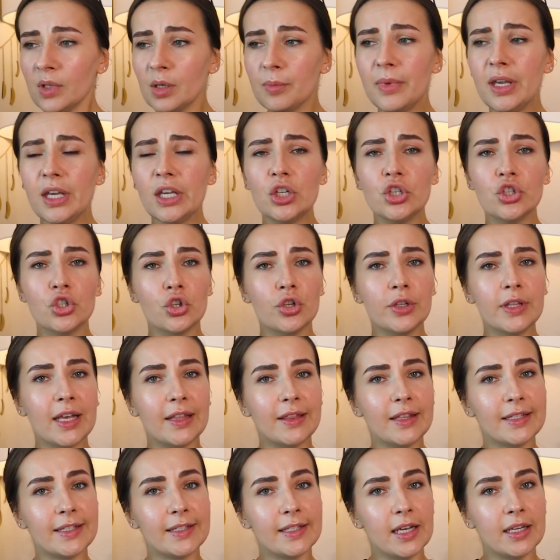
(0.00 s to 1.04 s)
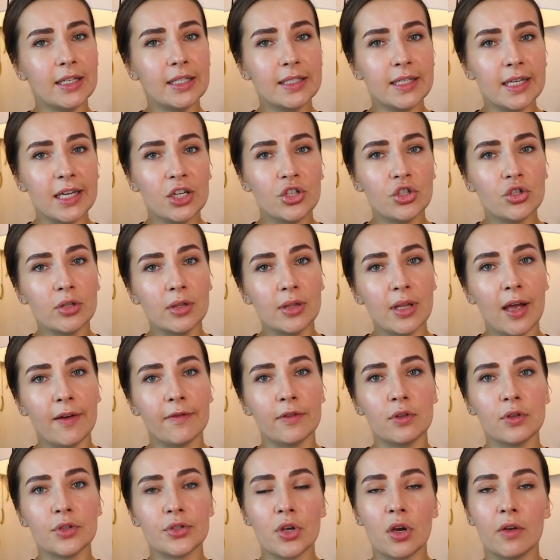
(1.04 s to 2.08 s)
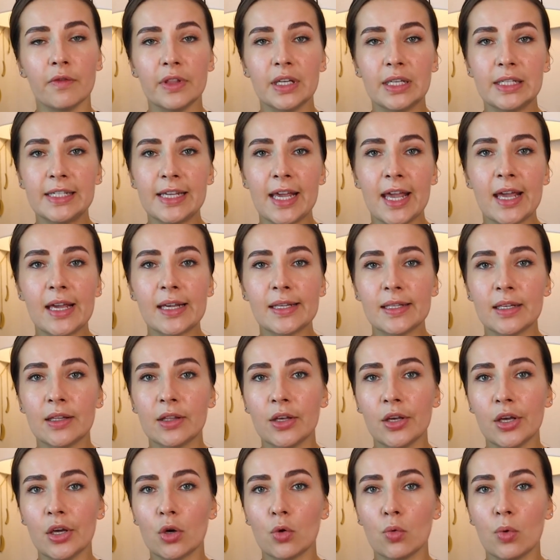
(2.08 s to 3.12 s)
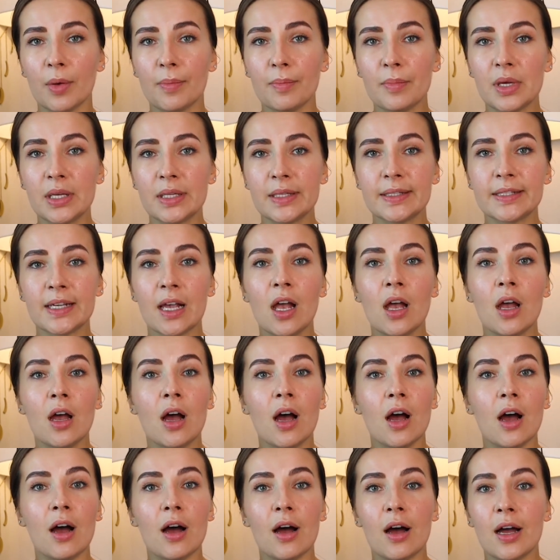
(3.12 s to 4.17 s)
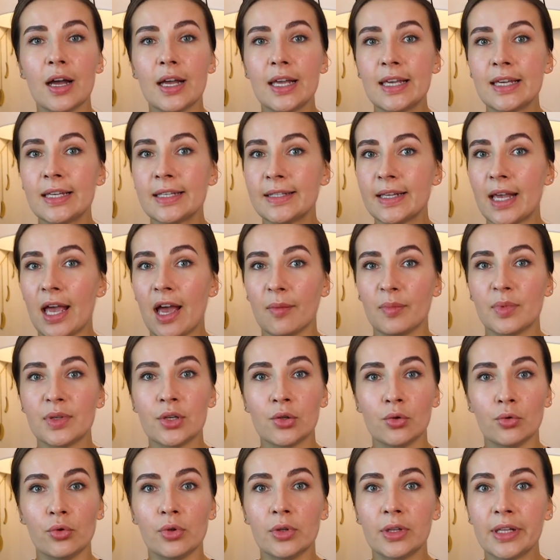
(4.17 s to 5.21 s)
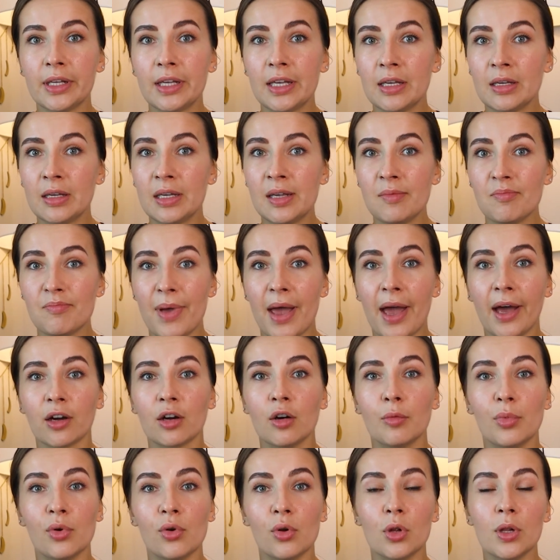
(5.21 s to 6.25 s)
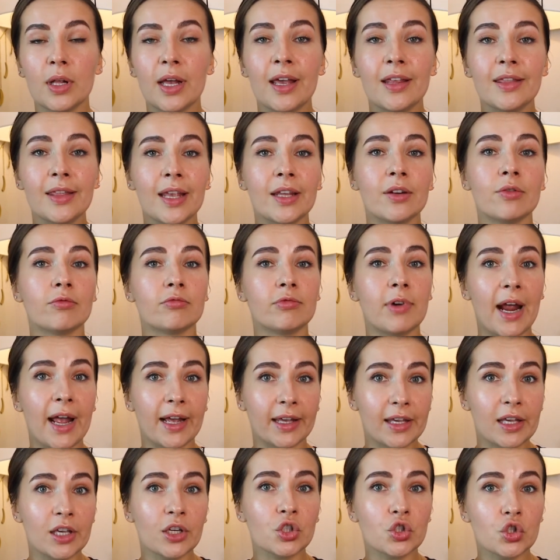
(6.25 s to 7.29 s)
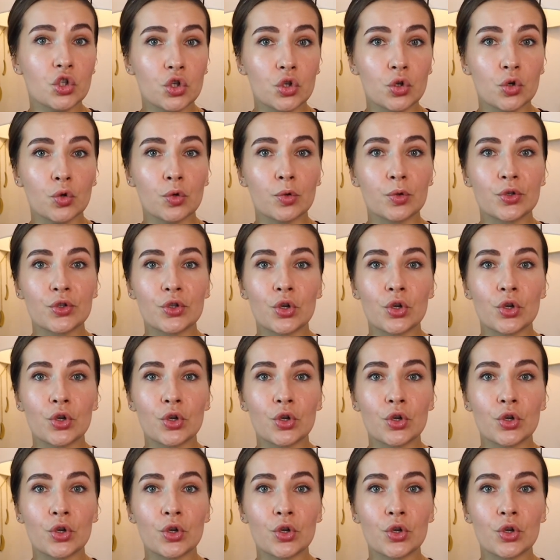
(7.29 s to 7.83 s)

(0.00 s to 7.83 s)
making sure that the sanitation levels of the tanks and the equipment uh, is absolutely impeccable, and then racking too.